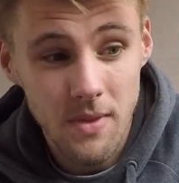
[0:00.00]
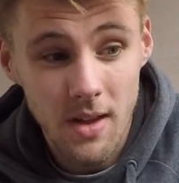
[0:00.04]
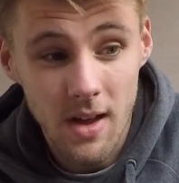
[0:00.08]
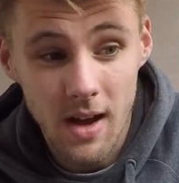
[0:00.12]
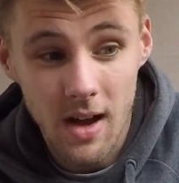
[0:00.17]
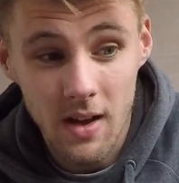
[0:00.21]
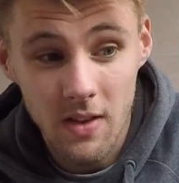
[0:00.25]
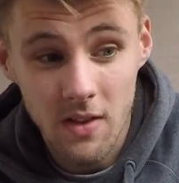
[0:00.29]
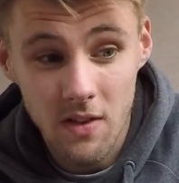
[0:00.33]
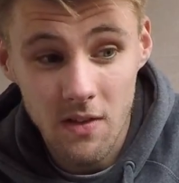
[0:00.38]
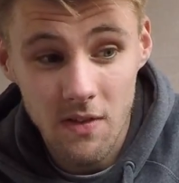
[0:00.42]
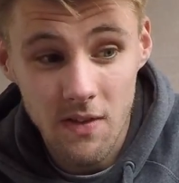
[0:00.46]

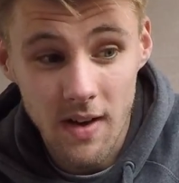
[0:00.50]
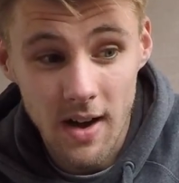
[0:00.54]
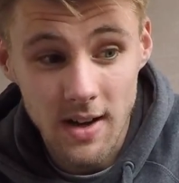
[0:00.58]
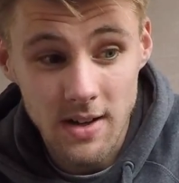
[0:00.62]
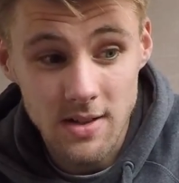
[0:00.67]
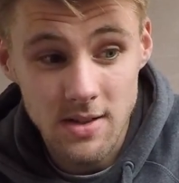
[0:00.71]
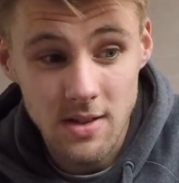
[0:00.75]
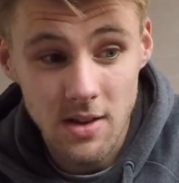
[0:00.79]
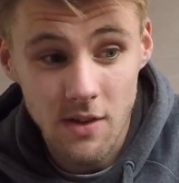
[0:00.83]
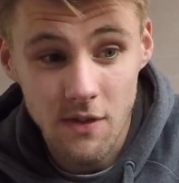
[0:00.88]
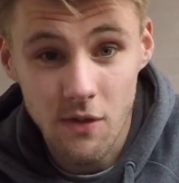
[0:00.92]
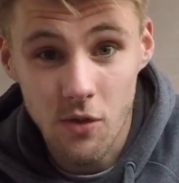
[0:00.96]
and the fact
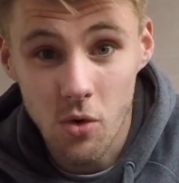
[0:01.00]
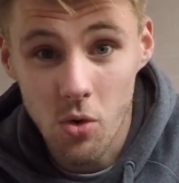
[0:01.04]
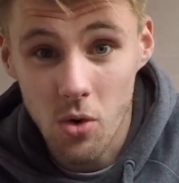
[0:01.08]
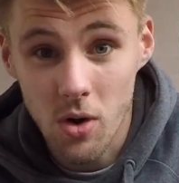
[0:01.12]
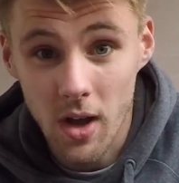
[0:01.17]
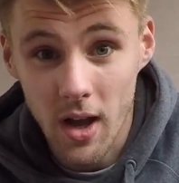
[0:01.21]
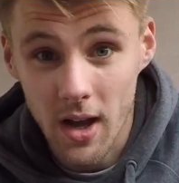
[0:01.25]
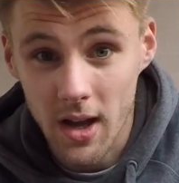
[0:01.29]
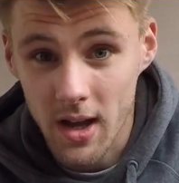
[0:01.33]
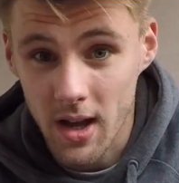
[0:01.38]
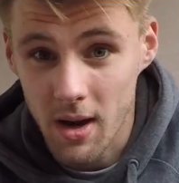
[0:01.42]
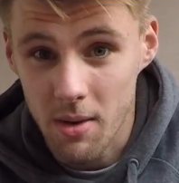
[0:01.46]
that a
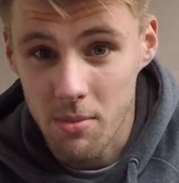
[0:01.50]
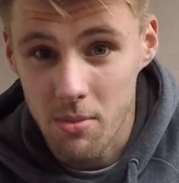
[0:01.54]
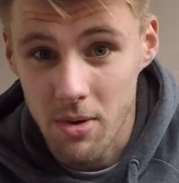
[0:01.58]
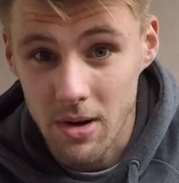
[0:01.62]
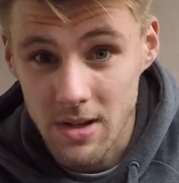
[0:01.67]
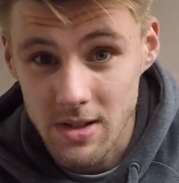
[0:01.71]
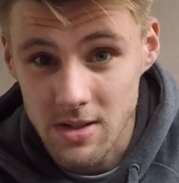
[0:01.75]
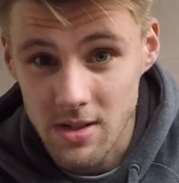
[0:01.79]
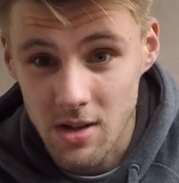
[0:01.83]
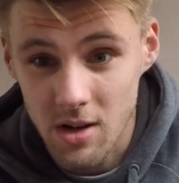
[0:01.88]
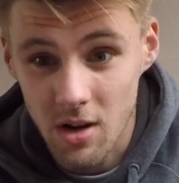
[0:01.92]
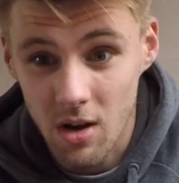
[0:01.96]
4K camera
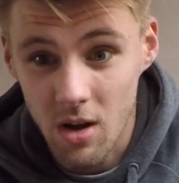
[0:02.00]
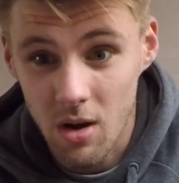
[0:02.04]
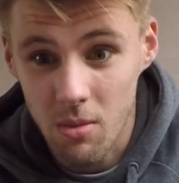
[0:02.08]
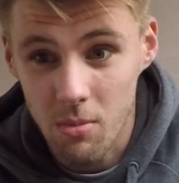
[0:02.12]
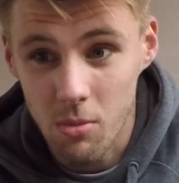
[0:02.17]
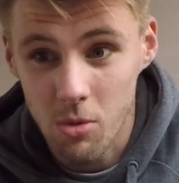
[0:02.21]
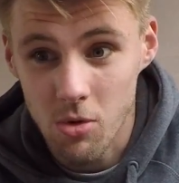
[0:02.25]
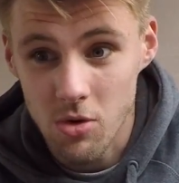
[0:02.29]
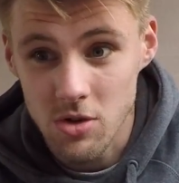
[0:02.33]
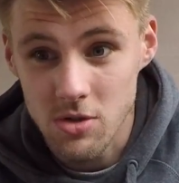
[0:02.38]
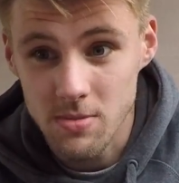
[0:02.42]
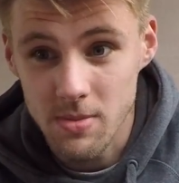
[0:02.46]
is a lot
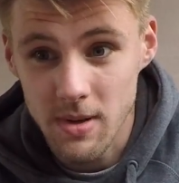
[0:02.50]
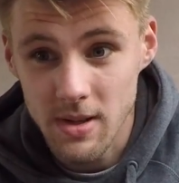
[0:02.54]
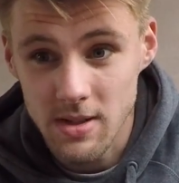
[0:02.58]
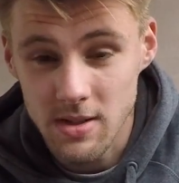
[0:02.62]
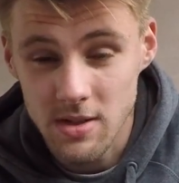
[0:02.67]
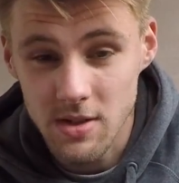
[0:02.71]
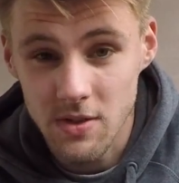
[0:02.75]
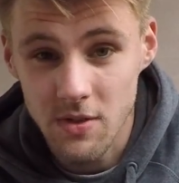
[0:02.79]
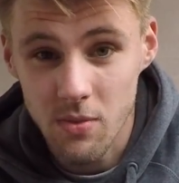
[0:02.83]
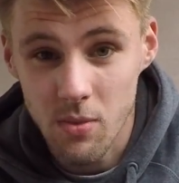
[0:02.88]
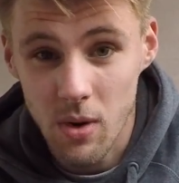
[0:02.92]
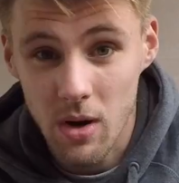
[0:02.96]
more
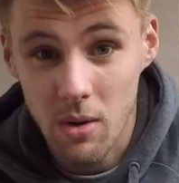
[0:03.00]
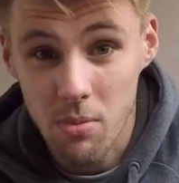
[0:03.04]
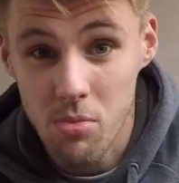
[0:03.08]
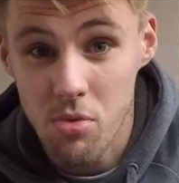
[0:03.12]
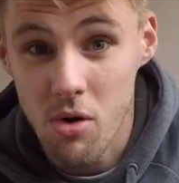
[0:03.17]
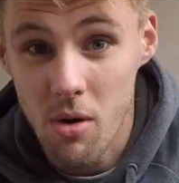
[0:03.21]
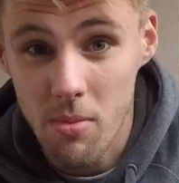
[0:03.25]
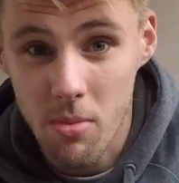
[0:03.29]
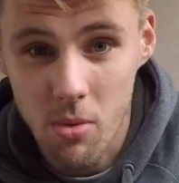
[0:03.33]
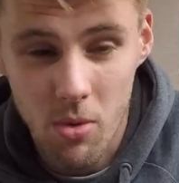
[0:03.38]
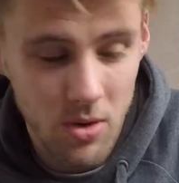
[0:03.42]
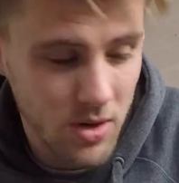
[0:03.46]
expensive, well, a
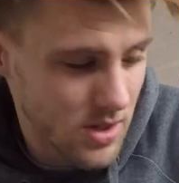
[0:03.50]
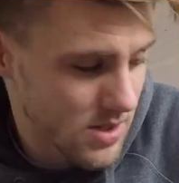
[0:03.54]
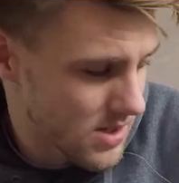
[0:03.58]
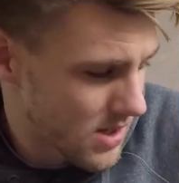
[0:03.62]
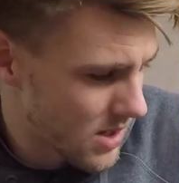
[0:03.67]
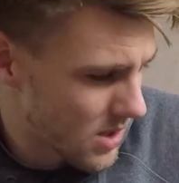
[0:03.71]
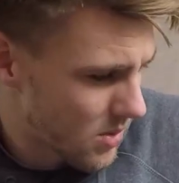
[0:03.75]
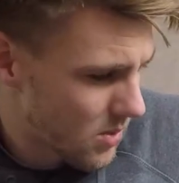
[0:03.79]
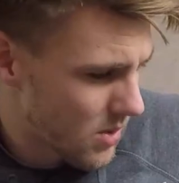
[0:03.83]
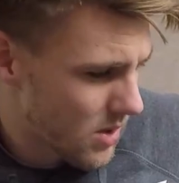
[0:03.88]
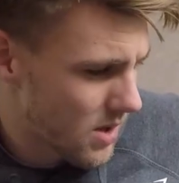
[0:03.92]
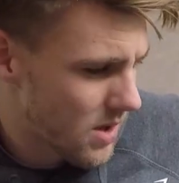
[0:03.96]
proper one is
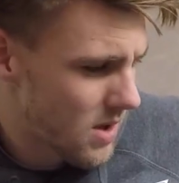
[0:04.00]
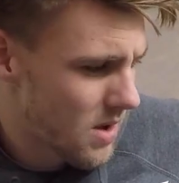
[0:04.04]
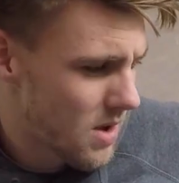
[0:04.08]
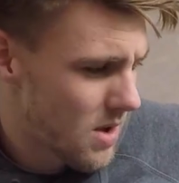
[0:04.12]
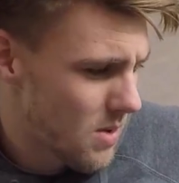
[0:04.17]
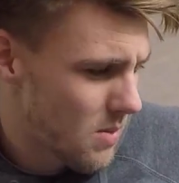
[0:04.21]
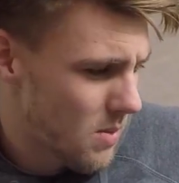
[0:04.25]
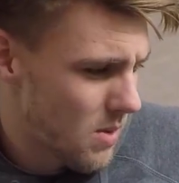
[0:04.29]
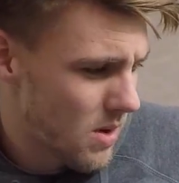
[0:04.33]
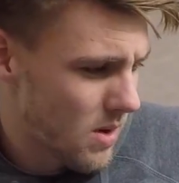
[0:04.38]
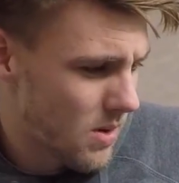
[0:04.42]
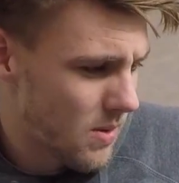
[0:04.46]
anyway.
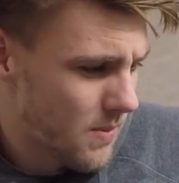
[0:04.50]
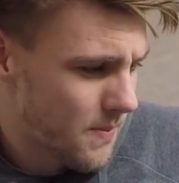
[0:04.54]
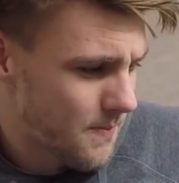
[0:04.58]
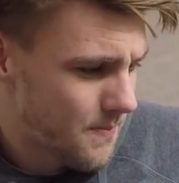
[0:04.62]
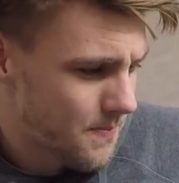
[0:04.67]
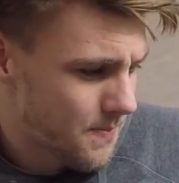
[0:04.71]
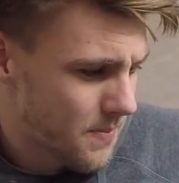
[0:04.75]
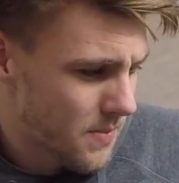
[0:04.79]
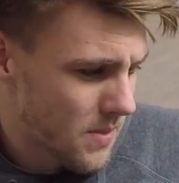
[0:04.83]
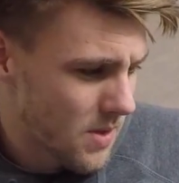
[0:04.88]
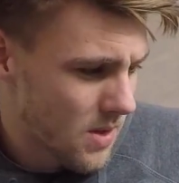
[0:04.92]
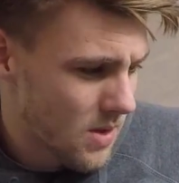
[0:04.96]
Well,
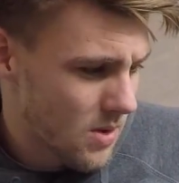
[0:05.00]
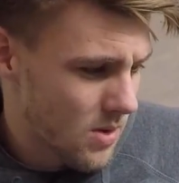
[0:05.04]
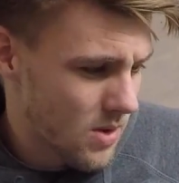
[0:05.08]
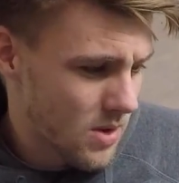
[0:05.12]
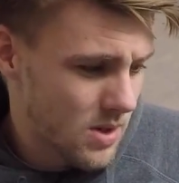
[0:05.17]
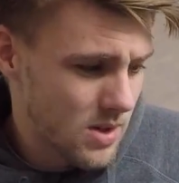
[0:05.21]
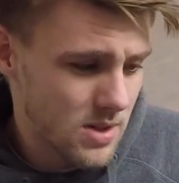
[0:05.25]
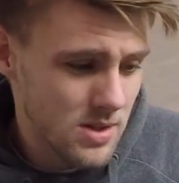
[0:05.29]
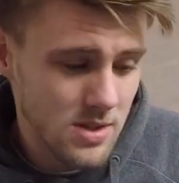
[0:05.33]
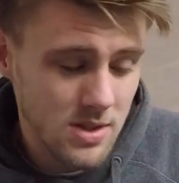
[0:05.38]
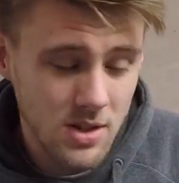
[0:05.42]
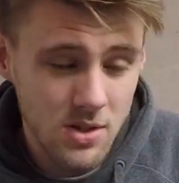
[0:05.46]

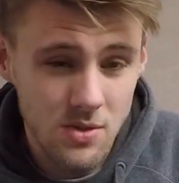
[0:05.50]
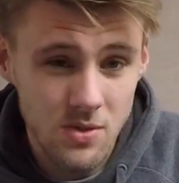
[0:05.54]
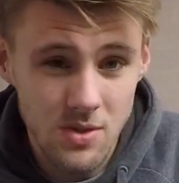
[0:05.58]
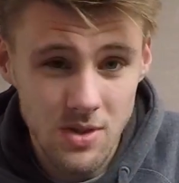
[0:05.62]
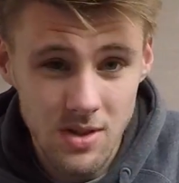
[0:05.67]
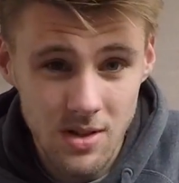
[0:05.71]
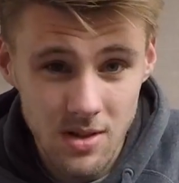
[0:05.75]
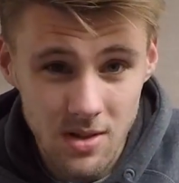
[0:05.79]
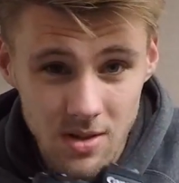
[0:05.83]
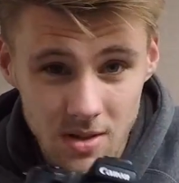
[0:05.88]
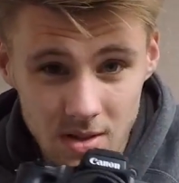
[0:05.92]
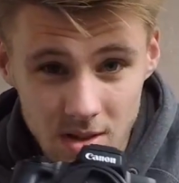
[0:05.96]

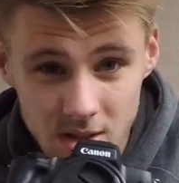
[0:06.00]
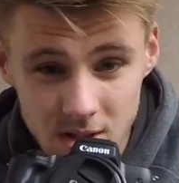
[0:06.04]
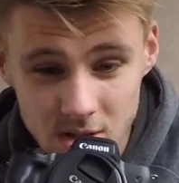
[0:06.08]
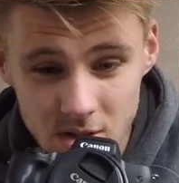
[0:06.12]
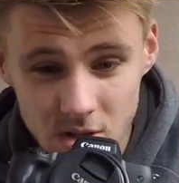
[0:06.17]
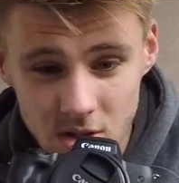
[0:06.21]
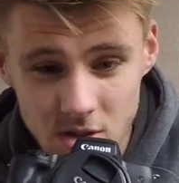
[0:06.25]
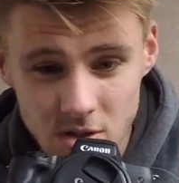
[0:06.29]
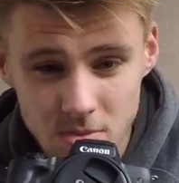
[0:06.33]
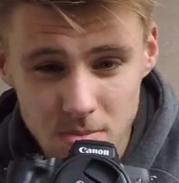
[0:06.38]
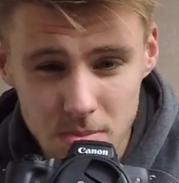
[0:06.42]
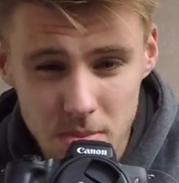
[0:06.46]
considering this
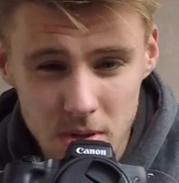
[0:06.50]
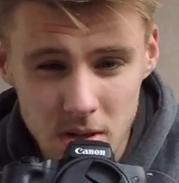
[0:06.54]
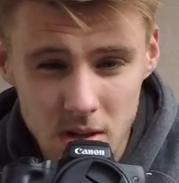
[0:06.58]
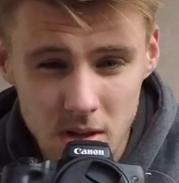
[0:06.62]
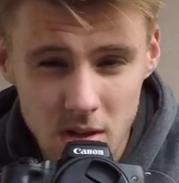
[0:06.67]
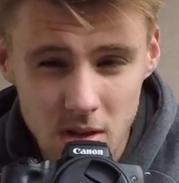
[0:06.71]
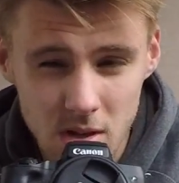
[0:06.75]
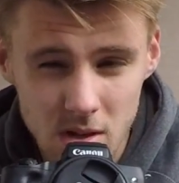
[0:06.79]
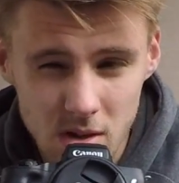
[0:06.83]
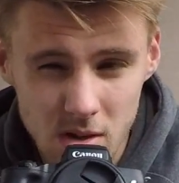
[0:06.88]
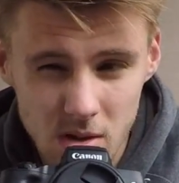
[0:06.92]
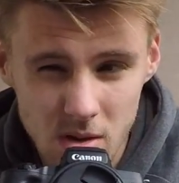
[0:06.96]
cost
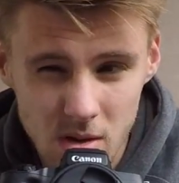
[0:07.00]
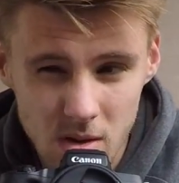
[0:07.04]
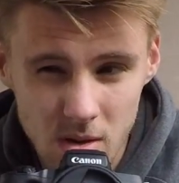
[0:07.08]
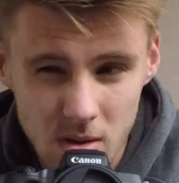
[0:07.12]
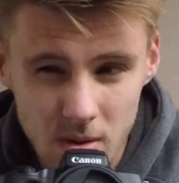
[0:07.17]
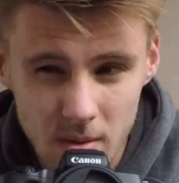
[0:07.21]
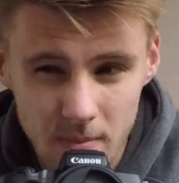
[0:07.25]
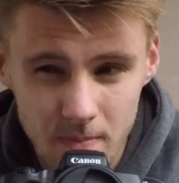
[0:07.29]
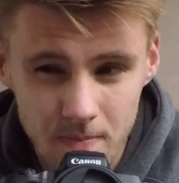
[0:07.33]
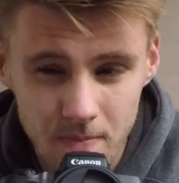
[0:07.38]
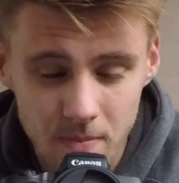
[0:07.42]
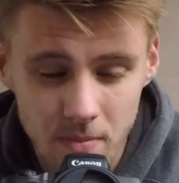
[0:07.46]
me
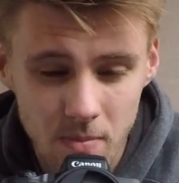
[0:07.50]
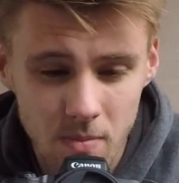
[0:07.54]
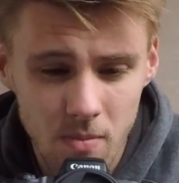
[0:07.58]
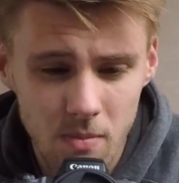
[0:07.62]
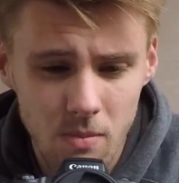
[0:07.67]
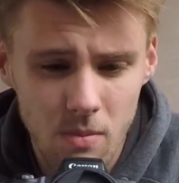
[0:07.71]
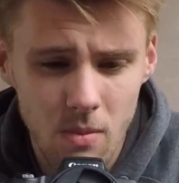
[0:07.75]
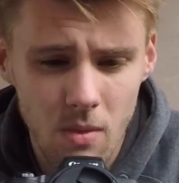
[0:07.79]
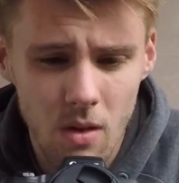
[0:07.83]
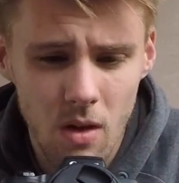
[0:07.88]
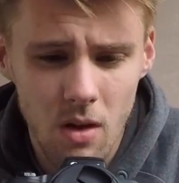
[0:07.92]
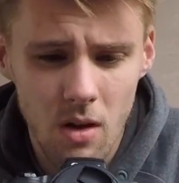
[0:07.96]

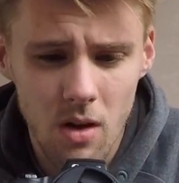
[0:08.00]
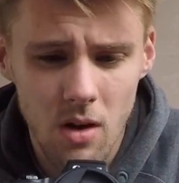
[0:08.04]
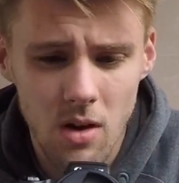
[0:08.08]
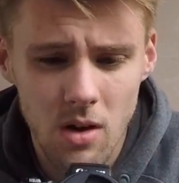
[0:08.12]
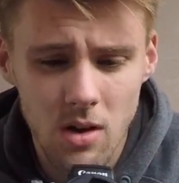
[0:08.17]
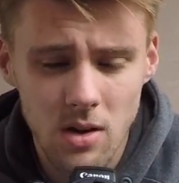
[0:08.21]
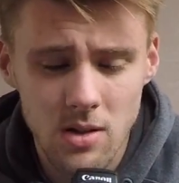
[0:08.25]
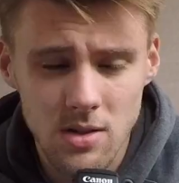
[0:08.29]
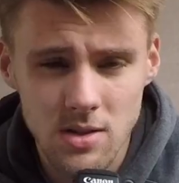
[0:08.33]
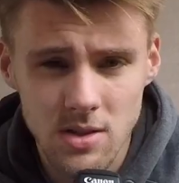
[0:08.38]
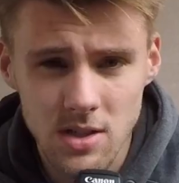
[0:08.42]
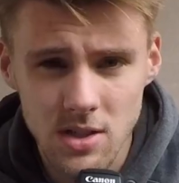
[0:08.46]

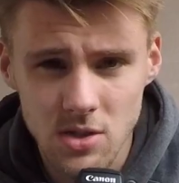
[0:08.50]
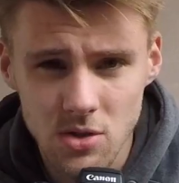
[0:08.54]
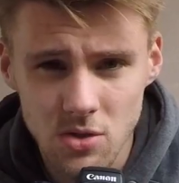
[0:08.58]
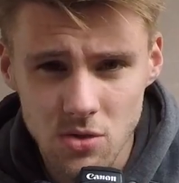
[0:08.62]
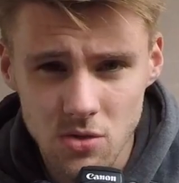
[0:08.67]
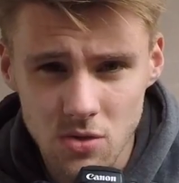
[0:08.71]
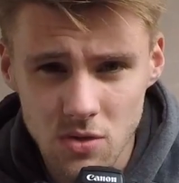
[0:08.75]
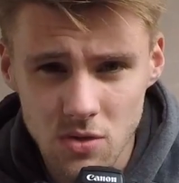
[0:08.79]
£650,